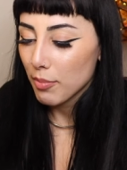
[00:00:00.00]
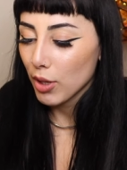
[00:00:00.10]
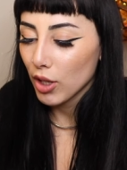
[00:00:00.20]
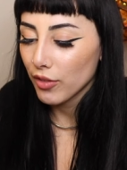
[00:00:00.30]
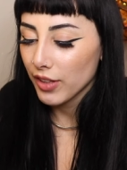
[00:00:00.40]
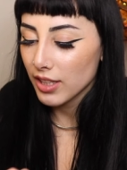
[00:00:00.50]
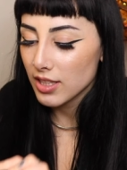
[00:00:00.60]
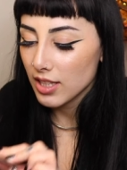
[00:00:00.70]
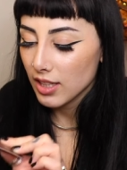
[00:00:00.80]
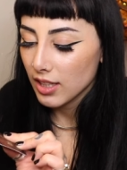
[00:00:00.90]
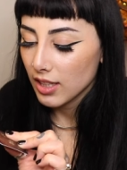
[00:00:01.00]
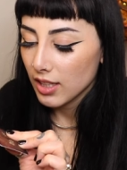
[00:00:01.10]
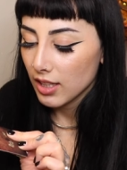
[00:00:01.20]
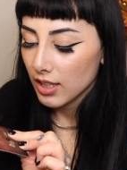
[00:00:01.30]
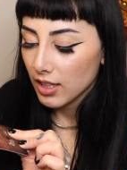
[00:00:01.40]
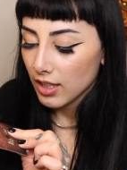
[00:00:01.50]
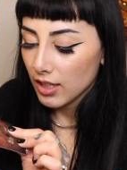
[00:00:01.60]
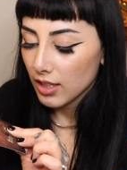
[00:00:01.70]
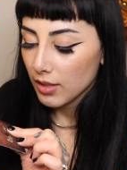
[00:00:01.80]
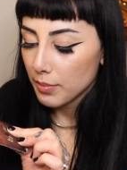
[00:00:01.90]
perfect
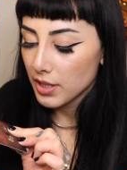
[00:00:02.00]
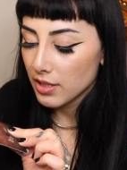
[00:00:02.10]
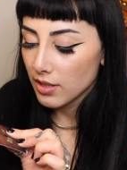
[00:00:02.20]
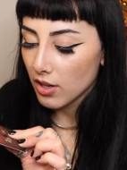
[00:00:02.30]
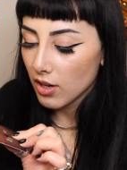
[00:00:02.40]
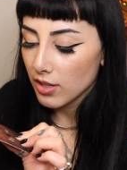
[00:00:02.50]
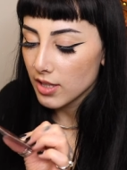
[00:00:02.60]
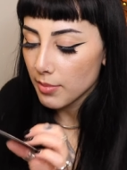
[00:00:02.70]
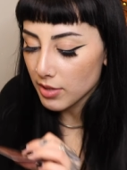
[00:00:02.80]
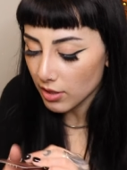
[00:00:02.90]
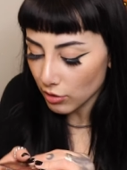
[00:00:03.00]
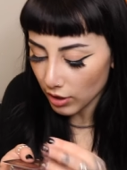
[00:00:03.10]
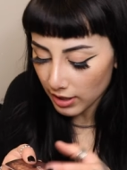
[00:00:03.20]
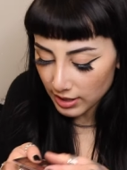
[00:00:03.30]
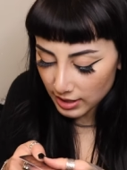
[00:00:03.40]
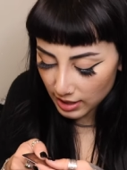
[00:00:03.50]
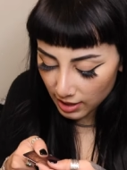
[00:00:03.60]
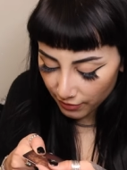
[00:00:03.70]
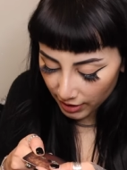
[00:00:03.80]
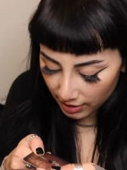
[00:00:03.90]
business cards. I'm still trying to
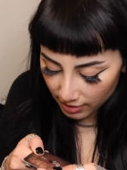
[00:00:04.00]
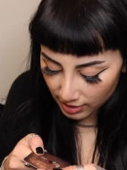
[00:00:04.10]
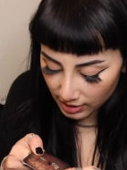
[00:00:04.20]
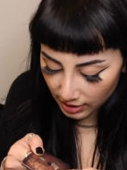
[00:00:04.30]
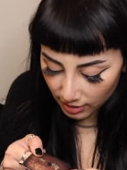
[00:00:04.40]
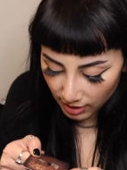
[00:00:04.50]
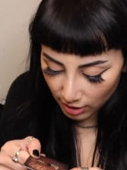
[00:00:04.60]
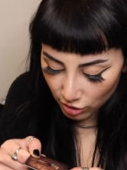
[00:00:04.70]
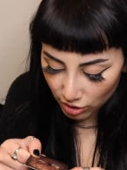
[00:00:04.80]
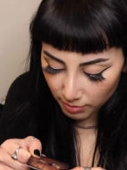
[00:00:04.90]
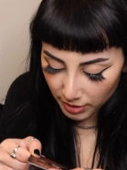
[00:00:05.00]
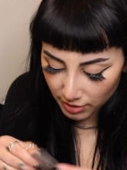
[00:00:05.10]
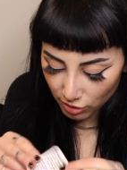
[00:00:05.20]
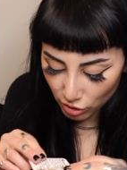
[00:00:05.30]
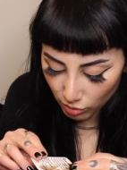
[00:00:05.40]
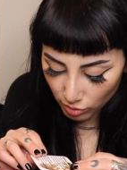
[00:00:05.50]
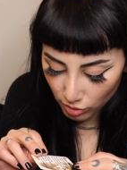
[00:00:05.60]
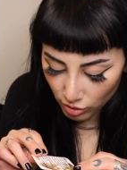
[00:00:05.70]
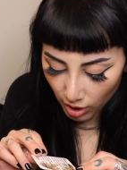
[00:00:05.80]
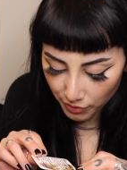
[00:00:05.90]
see if I can see the texture because it's so
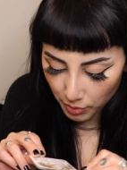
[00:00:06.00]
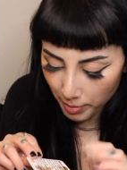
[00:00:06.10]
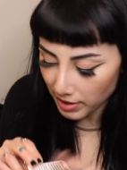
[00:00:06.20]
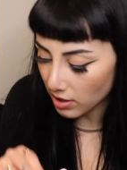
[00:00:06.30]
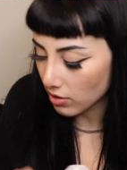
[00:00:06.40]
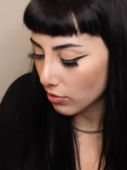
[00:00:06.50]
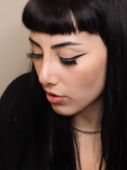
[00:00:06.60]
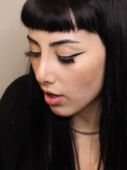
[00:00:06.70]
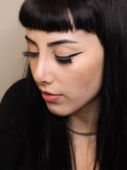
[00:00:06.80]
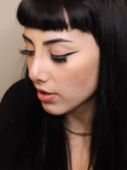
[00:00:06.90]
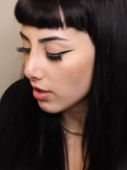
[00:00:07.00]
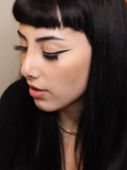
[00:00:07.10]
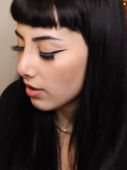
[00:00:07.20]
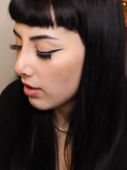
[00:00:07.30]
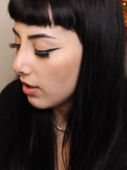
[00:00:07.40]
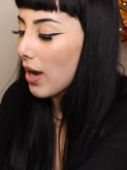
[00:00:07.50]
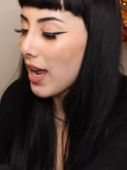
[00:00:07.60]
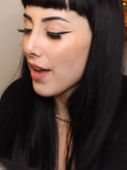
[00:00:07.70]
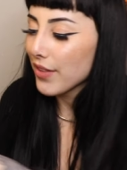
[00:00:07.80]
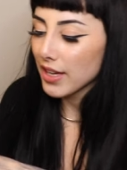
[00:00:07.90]
soft. What makes it so soft? I
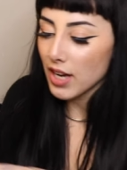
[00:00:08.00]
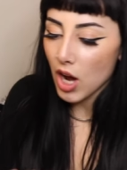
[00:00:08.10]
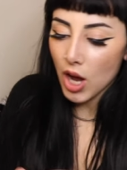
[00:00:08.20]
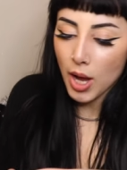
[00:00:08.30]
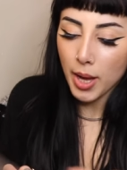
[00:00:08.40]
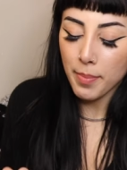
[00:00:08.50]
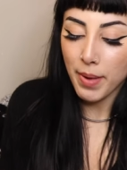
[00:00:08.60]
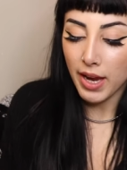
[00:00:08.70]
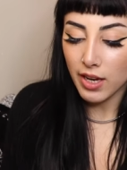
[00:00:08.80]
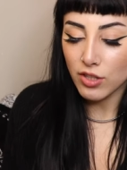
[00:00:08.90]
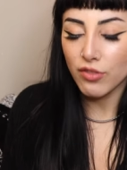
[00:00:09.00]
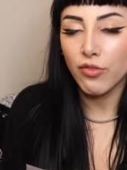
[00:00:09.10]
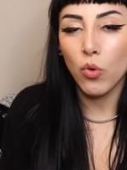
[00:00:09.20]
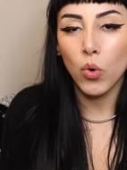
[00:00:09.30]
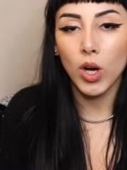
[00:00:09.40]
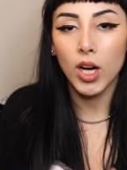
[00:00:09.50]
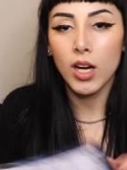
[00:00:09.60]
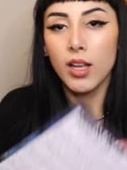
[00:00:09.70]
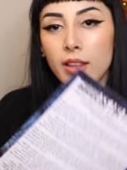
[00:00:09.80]
have an a page for